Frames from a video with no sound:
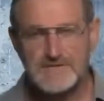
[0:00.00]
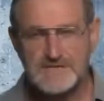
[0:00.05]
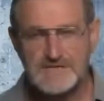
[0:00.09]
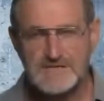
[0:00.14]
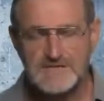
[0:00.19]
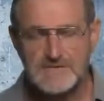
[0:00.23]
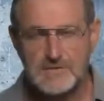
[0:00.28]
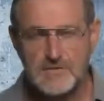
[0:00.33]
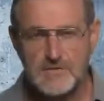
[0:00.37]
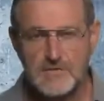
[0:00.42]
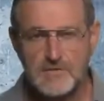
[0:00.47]

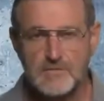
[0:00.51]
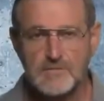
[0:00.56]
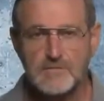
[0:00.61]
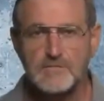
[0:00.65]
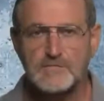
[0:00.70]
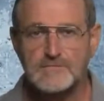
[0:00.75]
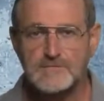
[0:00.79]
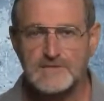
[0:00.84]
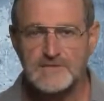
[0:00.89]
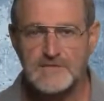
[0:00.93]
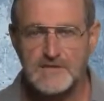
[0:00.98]
saw
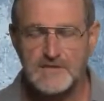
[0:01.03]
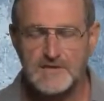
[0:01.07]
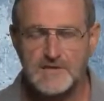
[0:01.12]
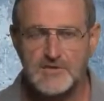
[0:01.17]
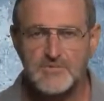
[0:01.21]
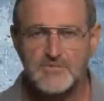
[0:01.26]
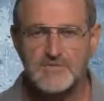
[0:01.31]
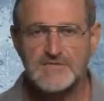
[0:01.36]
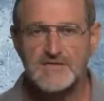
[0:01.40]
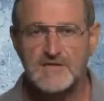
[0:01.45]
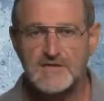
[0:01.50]
that
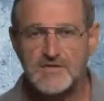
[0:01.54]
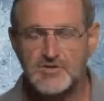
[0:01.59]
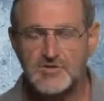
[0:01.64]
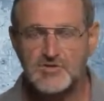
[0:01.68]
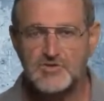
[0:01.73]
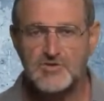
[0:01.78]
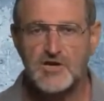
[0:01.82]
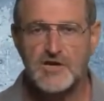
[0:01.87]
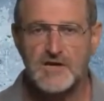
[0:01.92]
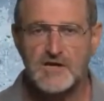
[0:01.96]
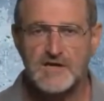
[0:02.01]
using
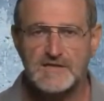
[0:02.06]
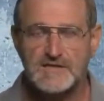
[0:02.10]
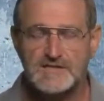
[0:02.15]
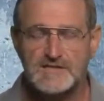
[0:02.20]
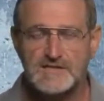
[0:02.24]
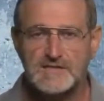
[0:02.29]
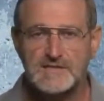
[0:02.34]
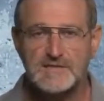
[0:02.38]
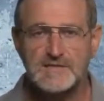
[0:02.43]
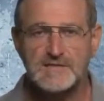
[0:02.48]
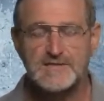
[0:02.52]

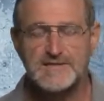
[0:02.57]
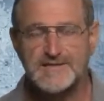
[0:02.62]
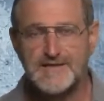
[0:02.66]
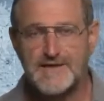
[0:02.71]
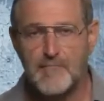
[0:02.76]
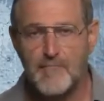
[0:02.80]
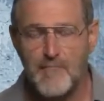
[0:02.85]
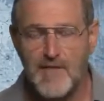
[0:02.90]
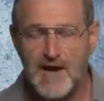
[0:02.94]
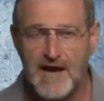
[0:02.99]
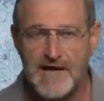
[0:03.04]
tries
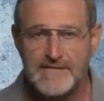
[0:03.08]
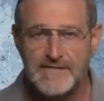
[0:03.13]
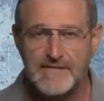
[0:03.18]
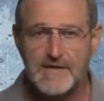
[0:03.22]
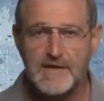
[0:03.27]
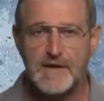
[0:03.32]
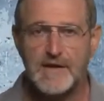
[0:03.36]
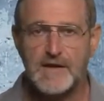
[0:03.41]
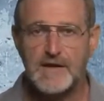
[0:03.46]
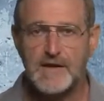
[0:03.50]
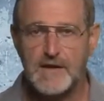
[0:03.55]

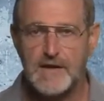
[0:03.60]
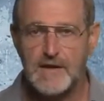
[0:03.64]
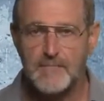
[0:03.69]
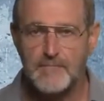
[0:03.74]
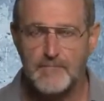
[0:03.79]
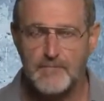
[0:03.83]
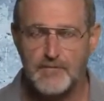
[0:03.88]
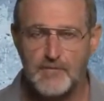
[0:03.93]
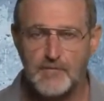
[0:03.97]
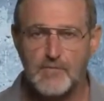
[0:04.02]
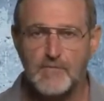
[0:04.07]
dramatically
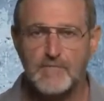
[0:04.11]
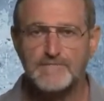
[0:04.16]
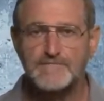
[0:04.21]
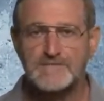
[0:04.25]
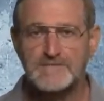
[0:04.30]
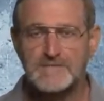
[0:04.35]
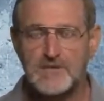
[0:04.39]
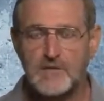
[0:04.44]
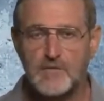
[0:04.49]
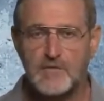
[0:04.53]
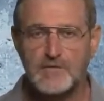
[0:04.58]

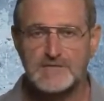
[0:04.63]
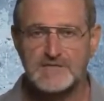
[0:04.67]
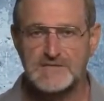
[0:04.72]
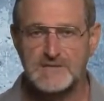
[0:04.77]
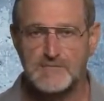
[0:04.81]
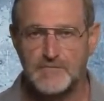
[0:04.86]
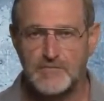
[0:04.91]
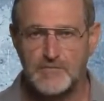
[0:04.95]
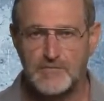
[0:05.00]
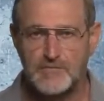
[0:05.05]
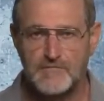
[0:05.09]
improves on the
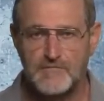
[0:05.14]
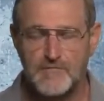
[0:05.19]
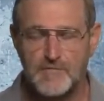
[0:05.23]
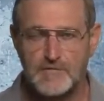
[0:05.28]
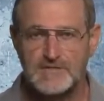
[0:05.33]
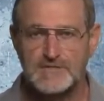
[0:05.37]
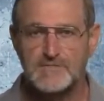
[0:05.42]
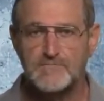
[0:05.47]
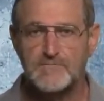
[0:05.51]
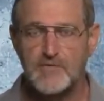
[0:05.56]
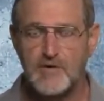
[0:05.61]
brute
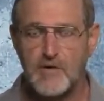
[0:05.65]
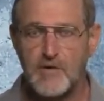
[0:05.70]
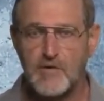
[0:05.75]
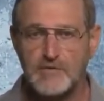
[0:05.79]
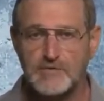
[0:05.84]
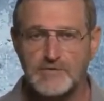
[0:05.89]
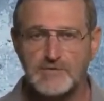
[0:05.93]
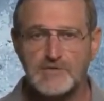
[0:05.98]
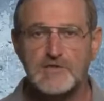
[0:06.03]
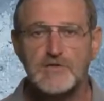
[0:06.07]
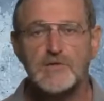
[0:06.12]
force
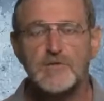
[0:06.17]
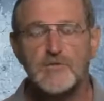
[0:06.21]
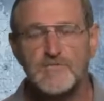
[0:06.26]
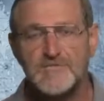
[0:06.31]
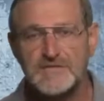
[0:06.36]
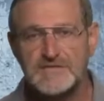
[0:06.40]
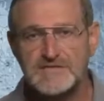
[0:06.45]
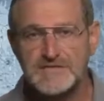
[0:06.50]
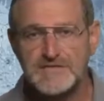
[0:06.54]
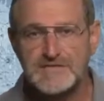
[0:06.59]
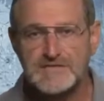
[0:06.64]
approach
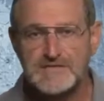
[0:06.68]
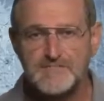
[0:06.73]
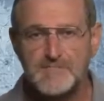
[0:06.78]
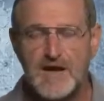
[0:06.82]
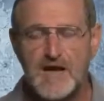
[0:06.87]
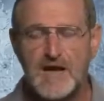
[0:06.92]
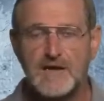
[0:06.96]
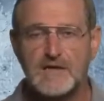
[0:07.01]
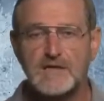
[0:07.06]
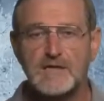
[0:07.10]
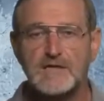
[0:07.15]
with
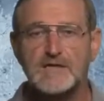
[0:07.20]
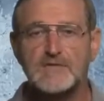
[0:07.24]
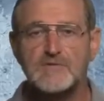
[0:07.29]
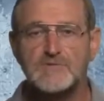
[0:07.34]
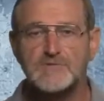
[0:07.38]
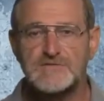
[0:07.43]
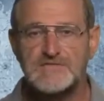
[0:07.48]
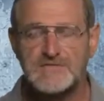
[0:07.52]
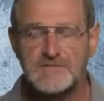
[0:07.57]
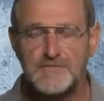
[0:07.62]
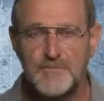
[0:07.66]
respect
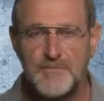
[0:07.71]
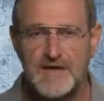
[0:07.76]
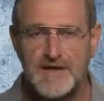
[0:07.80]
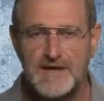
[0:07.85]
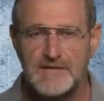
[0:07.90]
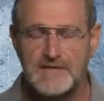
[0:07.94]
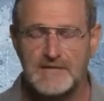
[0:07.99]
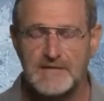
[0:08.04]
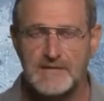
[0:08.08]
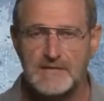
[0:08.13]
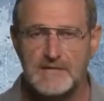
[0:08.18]
to
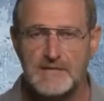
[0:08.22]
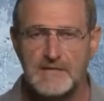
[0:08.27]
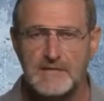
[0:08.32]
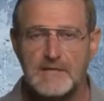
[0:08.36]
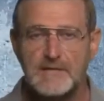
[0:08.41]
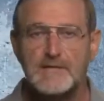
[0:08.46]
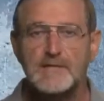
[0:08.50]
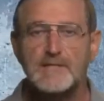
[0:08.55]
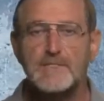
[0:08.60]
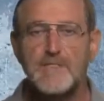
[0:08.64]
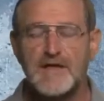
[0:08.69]
speed,
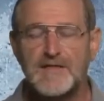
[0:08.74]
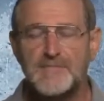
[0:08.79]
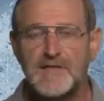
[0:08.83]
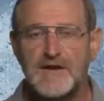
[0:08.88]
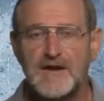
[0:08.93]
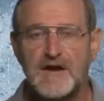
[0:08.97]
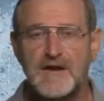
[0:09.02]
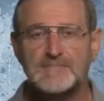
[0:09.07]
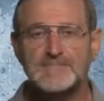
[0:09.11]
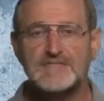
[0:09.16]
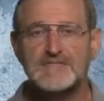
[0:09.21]
but
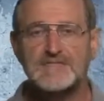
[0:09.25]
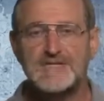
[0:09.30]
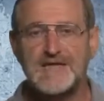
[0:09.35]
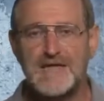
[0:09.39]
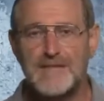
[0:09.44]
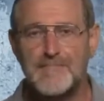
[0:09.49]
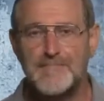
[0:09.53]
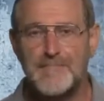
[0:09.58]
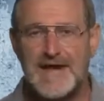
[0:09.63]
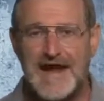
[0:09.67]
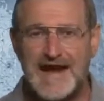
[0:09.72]
becomes
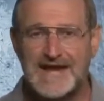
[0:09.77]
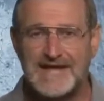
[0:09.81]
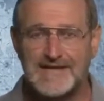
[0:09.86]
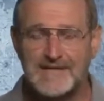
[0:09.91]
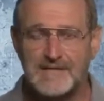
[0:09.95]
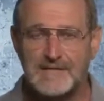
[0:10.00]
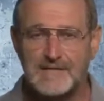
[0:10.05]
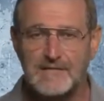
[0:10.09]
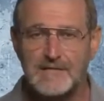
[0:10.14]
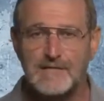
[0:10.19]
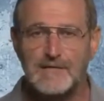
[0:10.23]

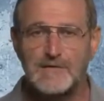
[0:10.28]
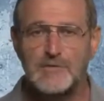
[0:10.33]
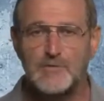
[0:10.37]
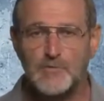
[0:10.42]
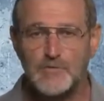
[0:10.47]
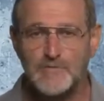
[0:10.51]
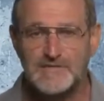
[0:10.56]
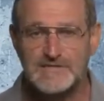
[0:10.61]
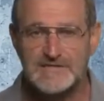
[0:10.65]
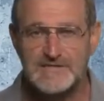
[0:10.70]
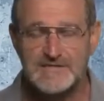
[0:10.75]
impractical
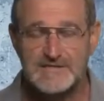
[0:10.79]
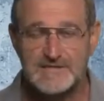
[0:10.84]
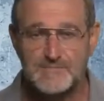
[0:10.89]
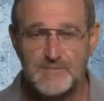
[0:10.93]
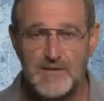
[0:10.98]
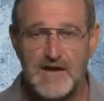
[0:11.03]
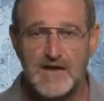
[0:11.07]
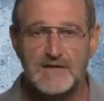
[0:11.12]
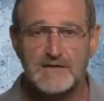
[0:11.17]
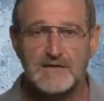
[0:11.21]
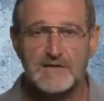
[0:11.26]
with
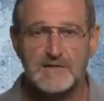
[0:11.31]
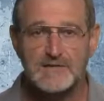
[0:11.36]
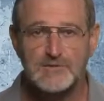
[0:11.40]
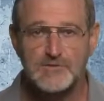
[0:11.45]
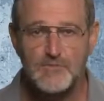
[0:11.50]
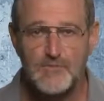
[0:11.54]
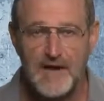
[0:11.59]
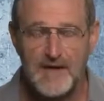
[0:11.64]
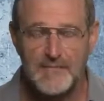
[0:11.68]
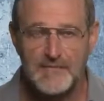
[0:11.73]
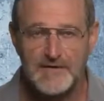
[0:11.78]
respect to
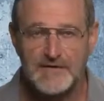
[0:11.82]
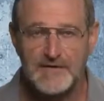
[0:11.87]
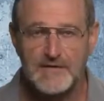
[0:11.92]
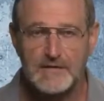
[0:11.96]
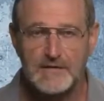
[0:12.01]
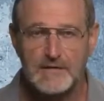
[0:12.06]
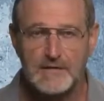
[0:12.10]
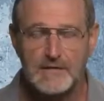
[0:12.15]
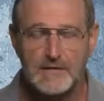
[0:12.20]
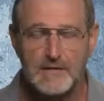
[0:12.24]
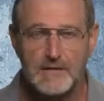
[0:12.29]
memory.
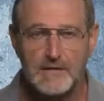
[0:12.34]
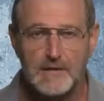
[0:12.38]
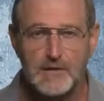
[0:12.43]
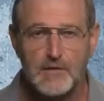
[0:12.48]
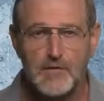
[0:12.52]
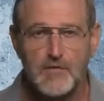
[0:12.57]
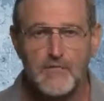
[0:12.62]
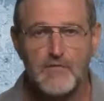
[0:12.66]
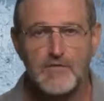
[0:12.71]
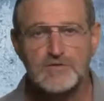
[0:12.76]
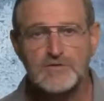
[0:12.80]

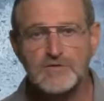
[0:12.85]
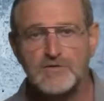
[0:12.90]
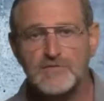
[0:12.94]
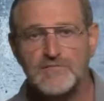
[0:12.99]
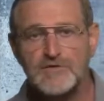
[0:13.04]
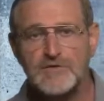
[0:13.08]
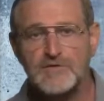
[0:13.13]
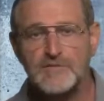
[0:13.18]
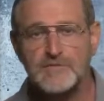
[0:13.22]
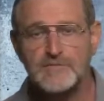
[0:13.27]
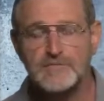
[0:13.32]
What should
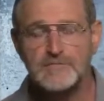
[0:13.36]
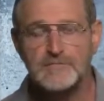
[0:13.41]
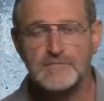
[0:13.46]
we do?